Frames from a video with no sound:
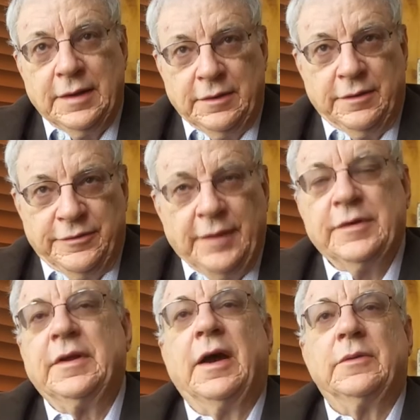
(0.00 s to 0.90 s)
it
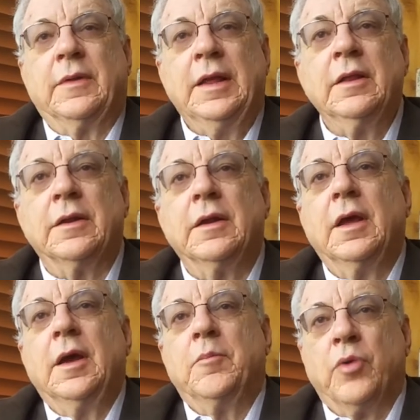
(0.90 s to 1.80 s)
severed ties with England,
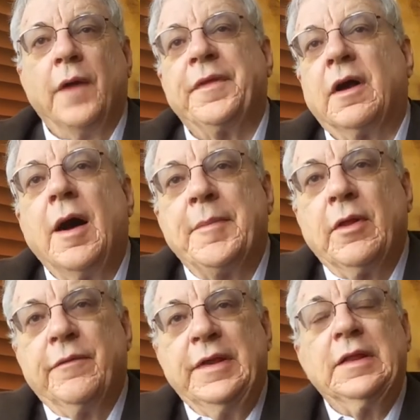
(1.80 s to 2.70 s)
brought the common
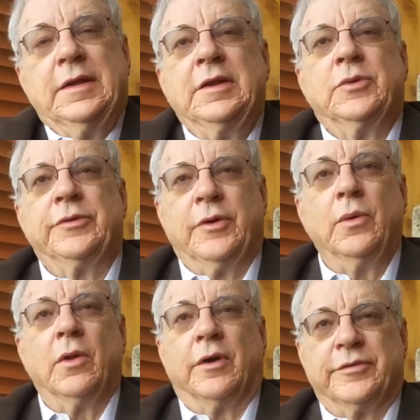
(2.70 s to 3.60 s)
law of England into its
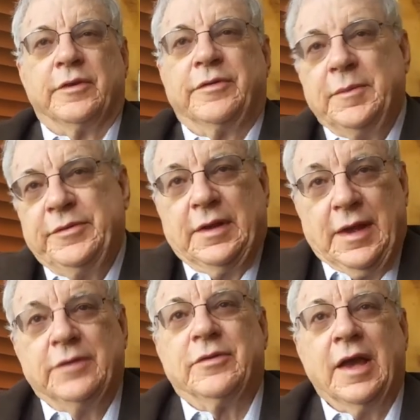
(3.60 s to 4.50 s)
own law. So the Somerset
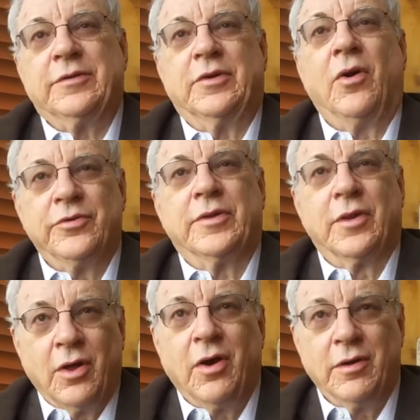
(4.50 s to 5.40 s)
case is actually also the
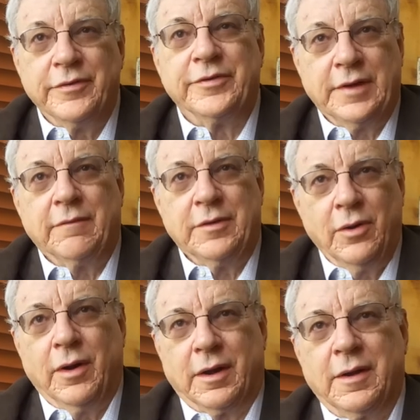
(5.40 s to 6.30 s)
law of the state of New
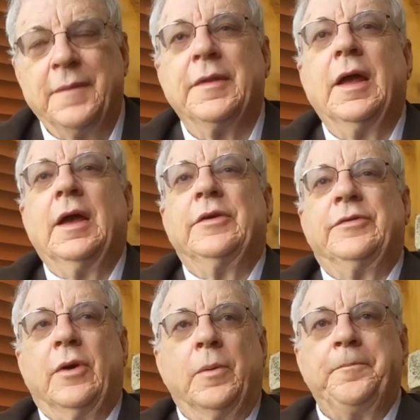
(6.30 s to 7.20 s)
York. Mm-hmm.
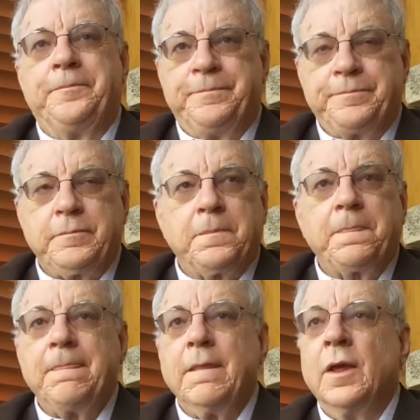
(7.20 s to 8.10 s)
So
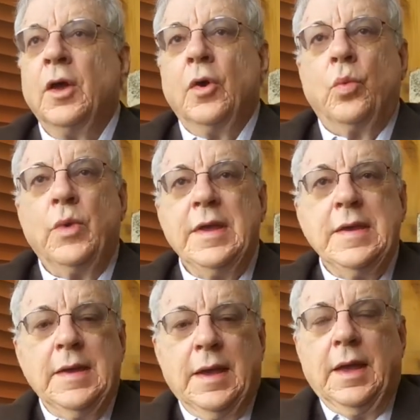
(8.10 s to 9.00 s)

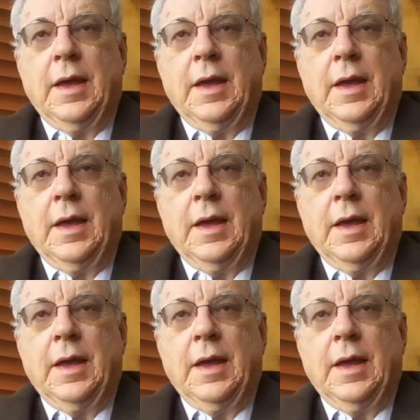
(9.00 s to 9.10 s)
we,